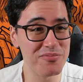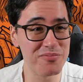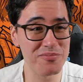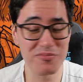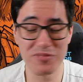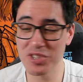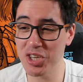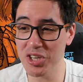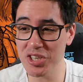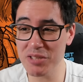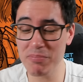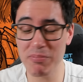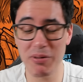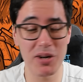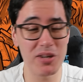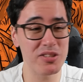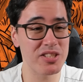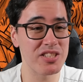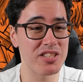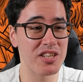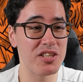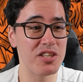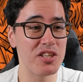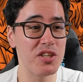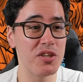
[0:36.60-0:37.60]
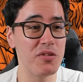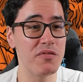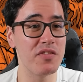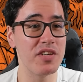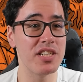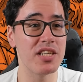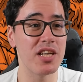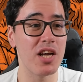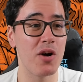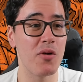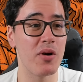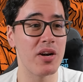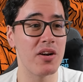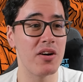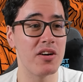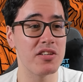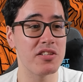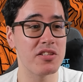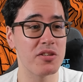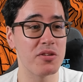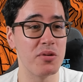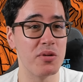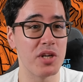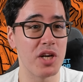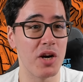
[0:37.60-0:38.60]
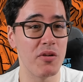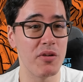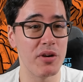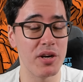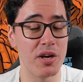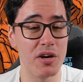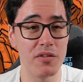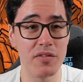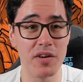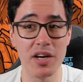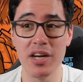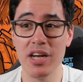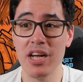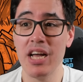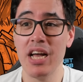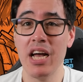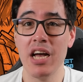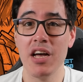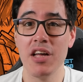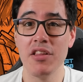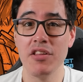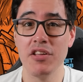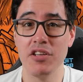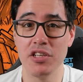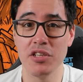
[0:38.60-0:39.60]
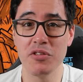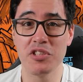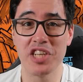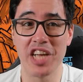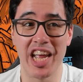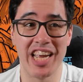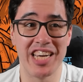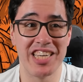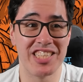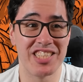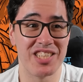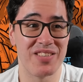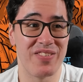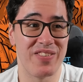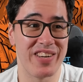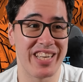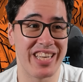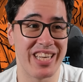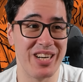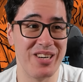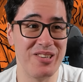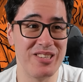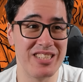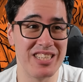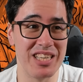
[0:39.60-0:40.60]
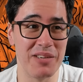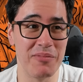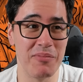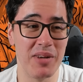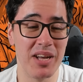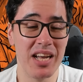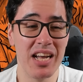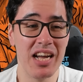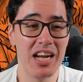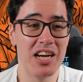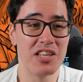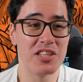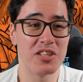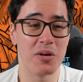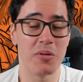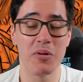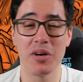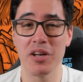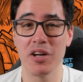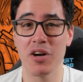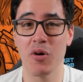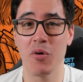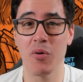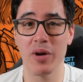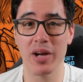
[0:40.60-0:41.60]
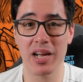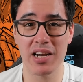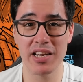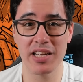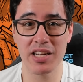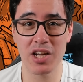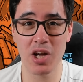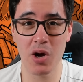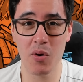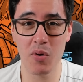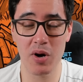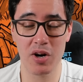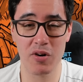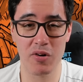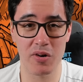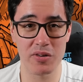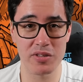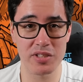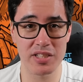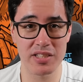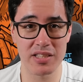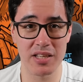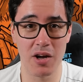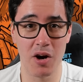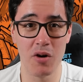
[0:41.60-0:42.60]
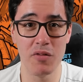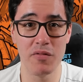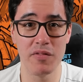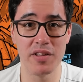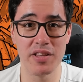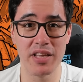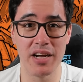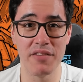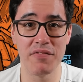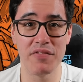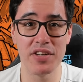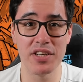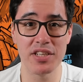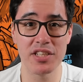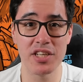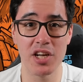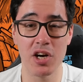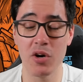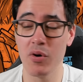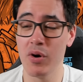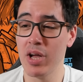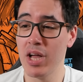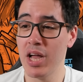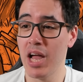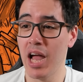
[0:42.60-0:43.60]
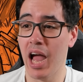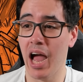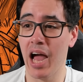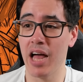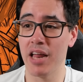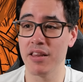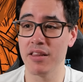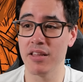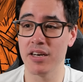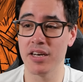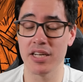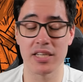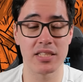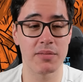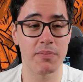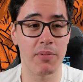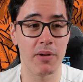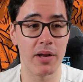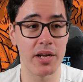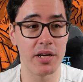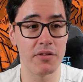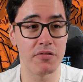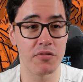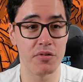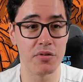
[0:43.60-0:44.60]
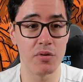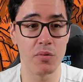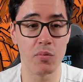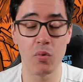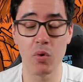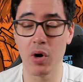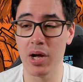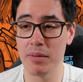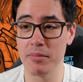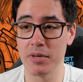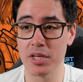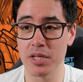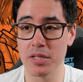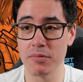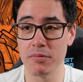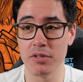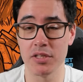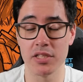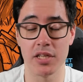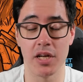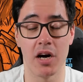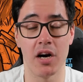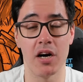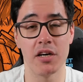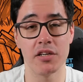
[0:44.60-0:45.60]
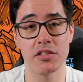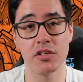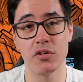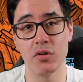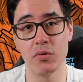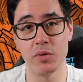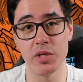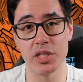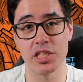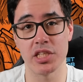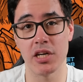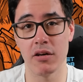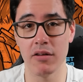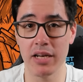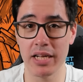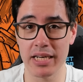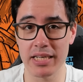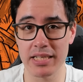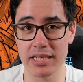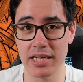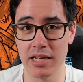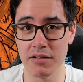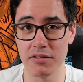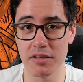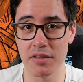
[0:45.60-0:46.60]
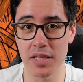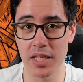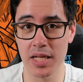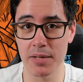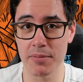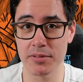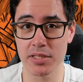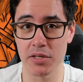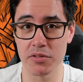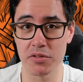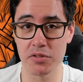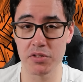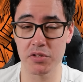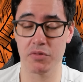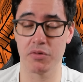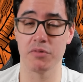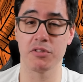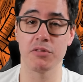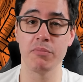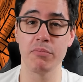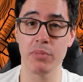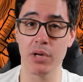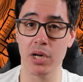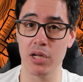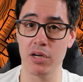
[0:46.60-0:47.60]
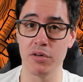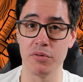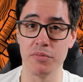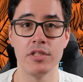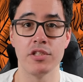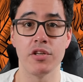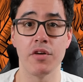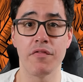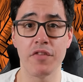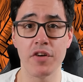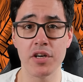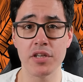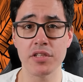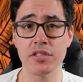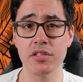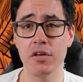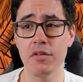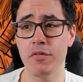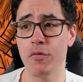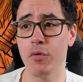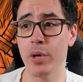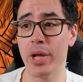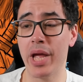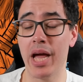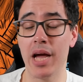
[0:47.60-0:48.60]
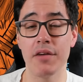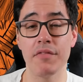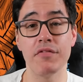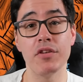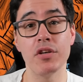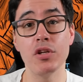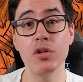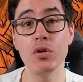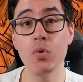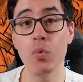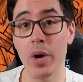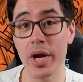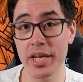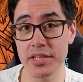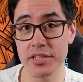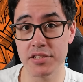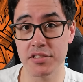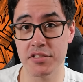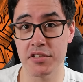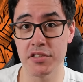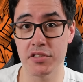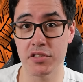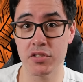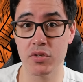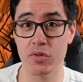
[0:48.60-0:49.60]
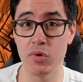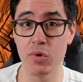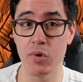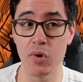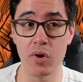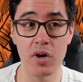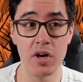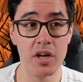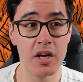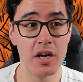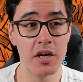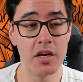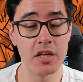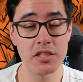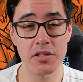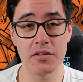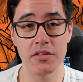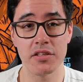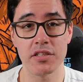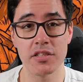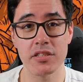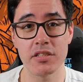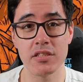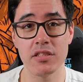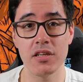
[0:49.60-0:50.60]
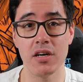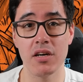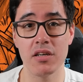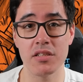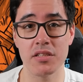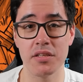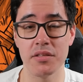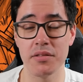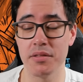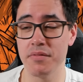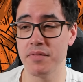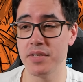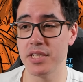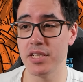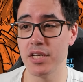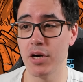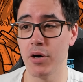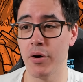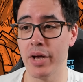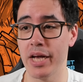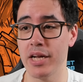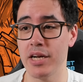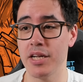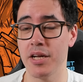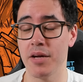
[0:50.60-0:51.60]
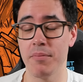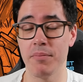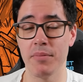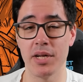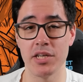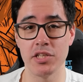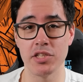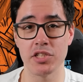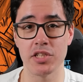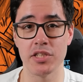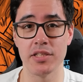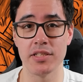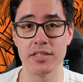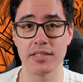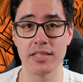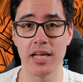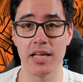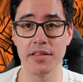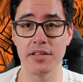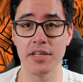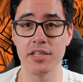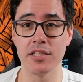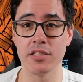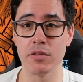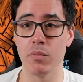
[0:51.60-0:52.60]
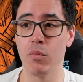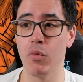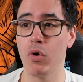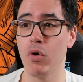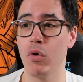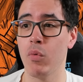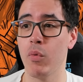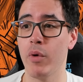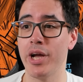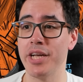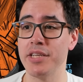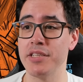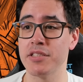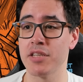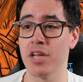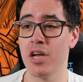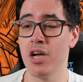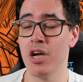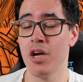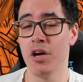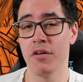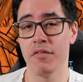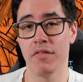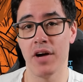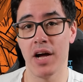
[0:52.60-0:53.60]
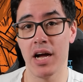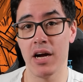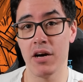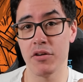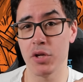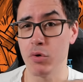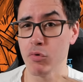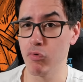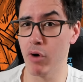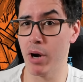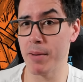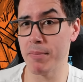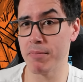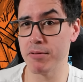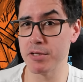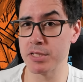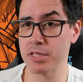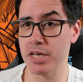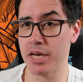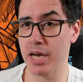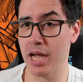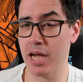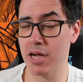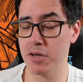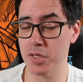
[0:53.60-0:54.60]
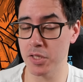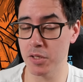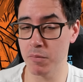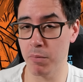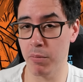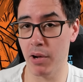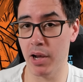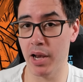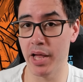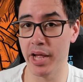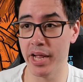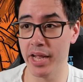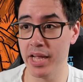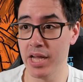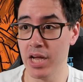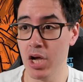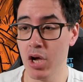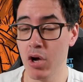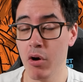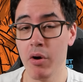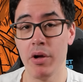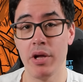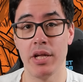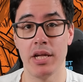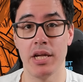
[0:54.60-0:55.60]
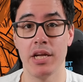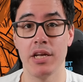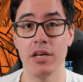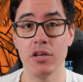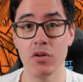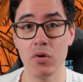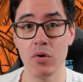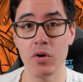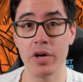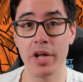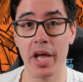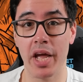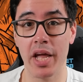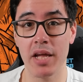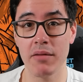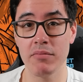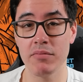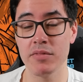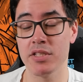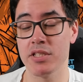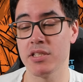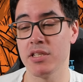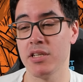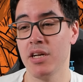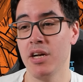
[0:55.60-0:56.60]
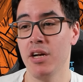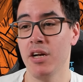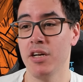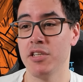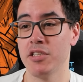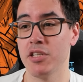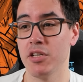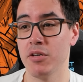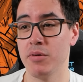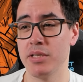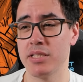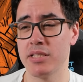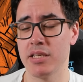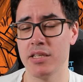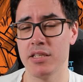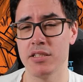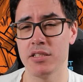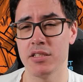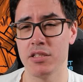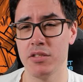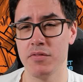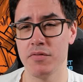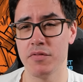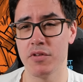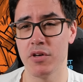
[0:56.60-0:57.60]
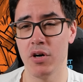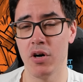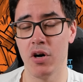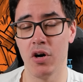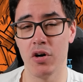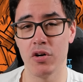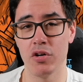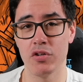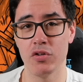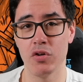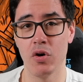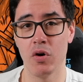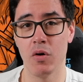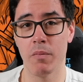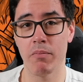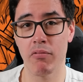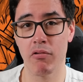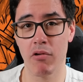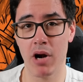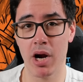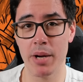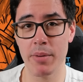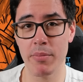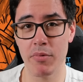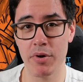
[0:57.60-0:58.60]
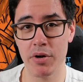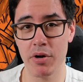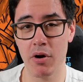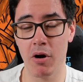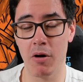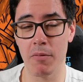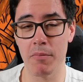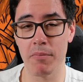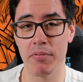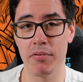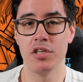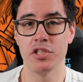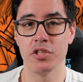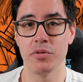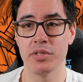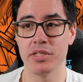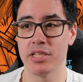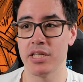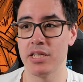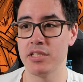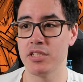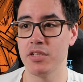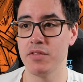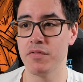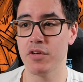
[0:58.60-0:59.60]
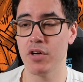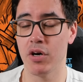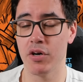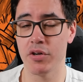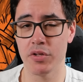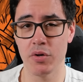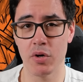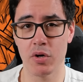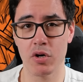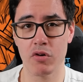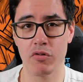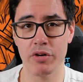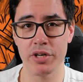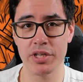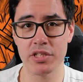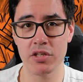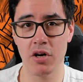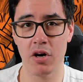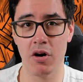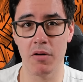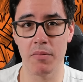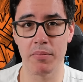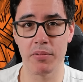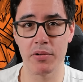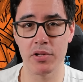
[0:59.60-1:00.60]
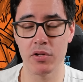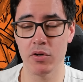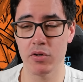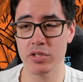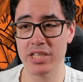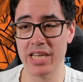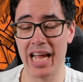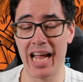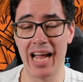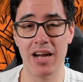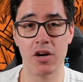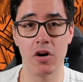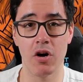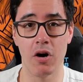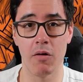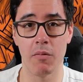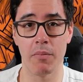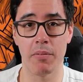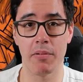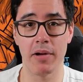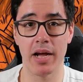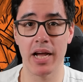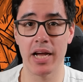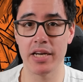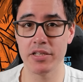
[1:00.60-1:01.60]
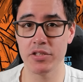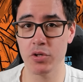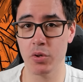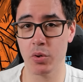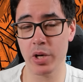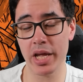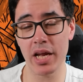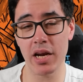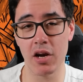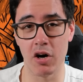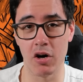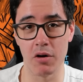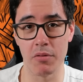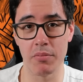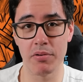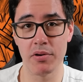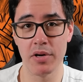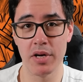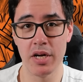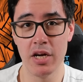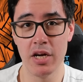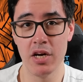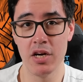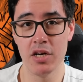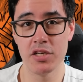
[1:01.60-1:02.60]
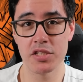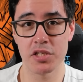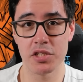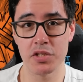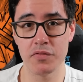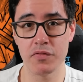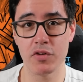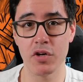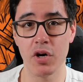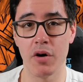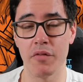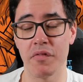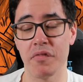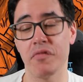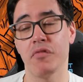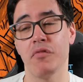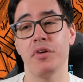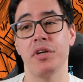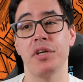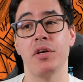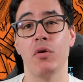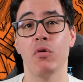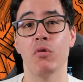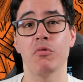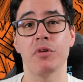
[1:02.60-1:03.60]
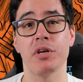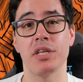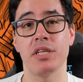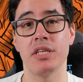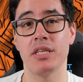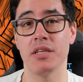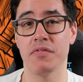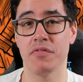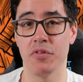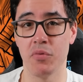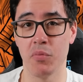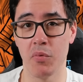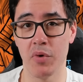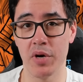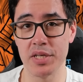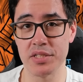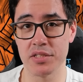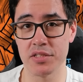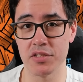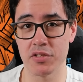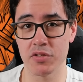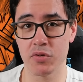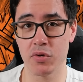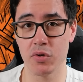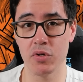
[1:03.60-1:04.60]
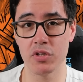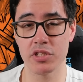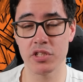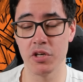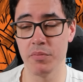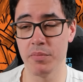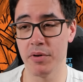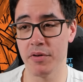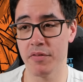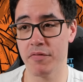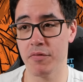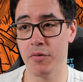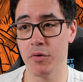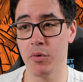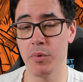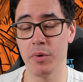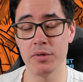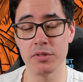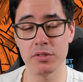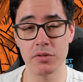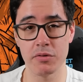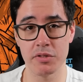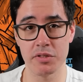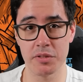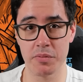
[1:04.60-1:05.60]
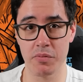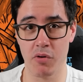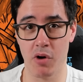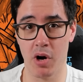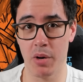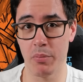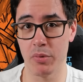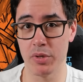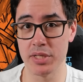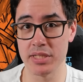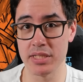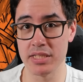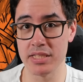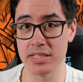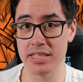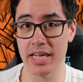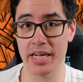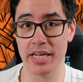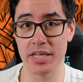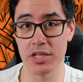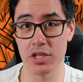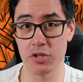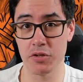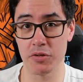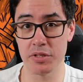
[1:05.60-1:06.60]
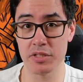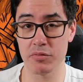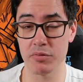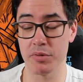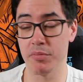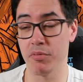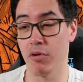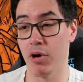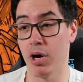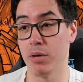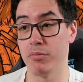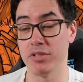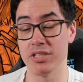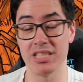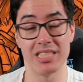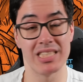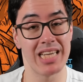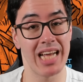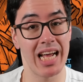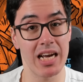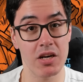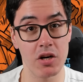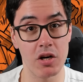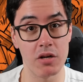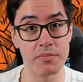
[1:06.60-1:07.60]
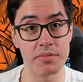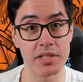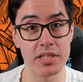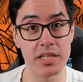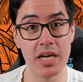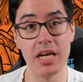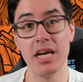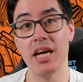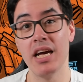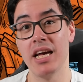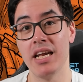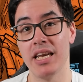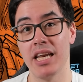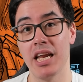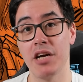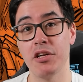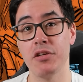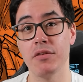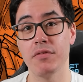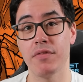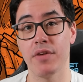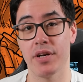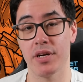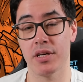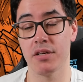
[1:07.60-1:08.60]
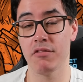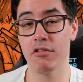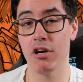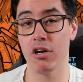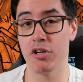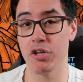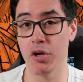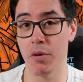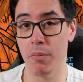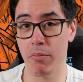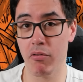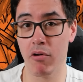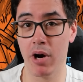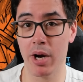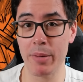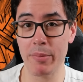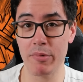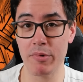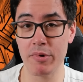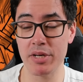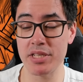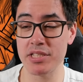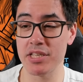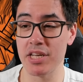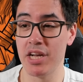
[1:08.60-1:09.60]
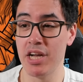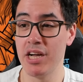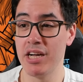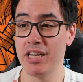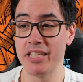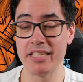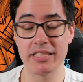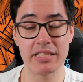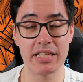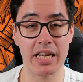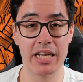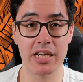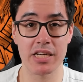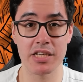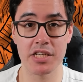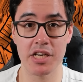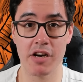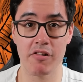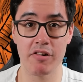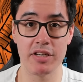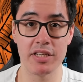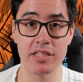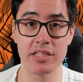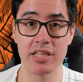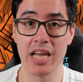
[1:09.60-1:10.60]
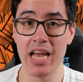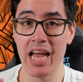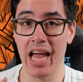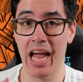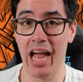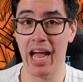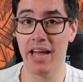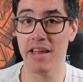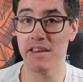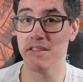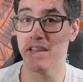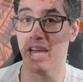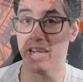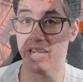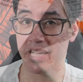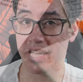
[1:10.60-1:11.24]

just posted a new video and article going over the new changes for Kill Team. So I'm going to quickly go over that video and then explain through the Warhammer community article, which I'll link down in the episode description below. So first off, we have new ways to score. So at the start of the video, Elliot mentions that there's more ways for how you represent how you play in your games. So he says you've got your primary op. So he says you've got your crit op, your tac op, and your kill op. So you've got three already different ways to score. So before was all these primaries and secondaries with primaries and tac ops. Now you effectively got your primaries, your secondaries, and that